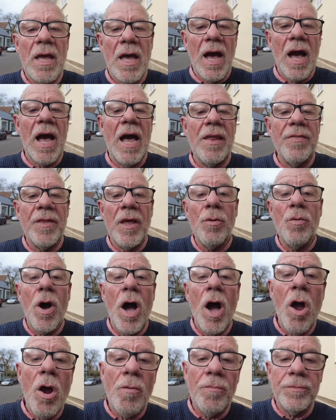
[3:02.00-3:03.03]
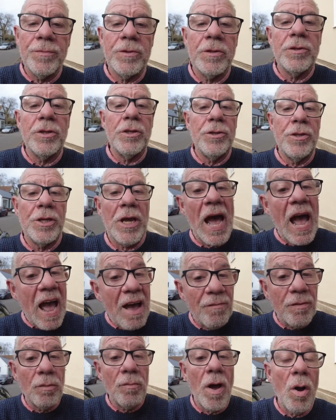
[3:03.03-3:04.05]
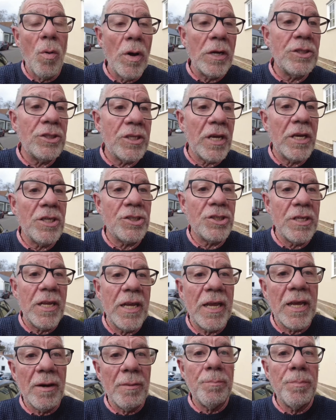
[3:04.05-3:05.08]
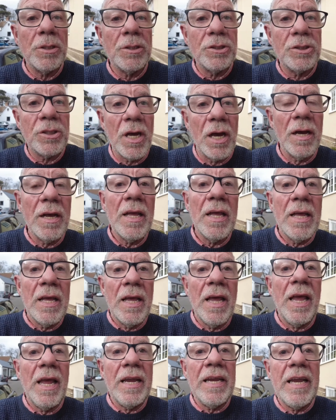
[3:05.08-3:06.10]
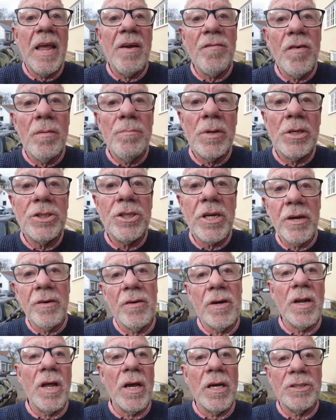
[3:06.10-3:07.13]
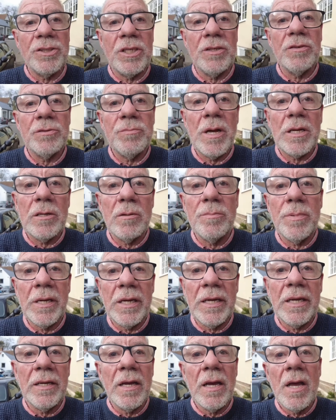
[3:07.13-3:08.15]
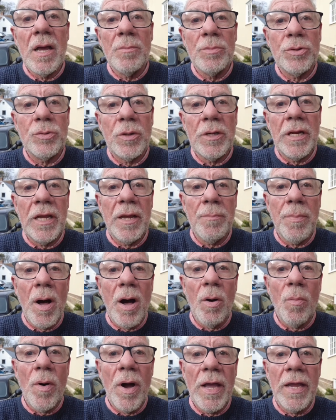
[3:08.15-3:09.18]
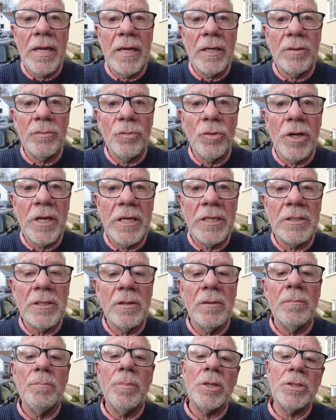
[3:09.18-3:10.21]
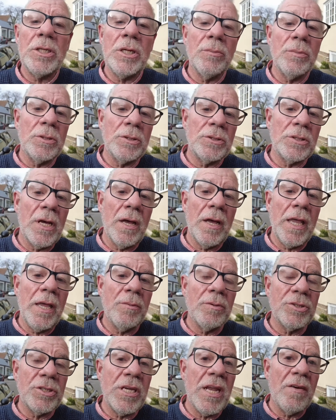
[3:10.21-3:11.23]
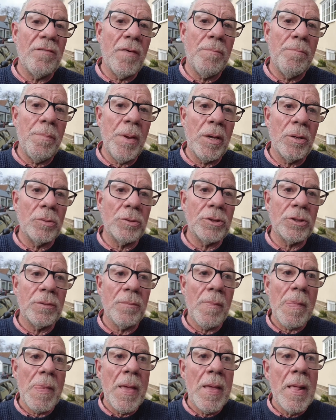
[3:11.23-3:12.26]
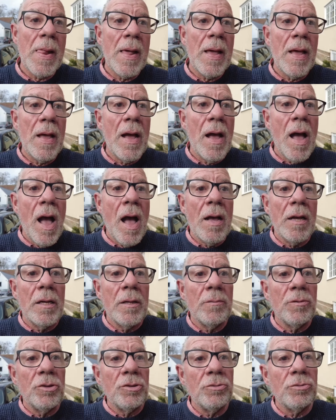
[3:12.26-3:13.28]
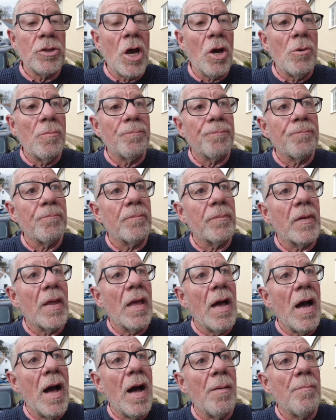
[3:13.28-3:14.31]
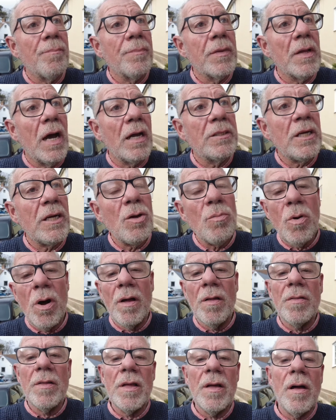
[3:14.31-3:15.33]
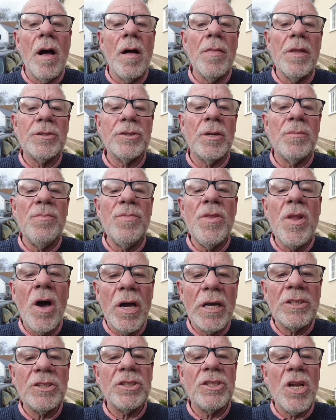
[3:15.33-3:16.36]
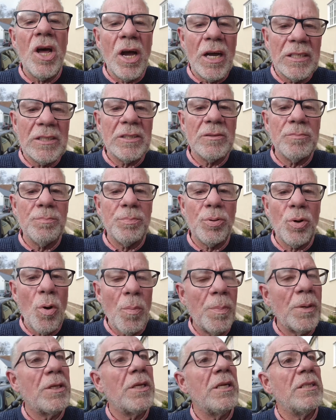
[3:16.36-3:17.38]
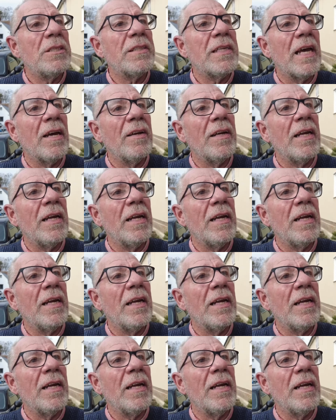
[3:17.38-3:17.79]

and they were hoped to have a railway station here, but it never materialised. It was meant to be between here, Barkway and Reed, but it was never built. So I'll tell you what, there's some nice properties down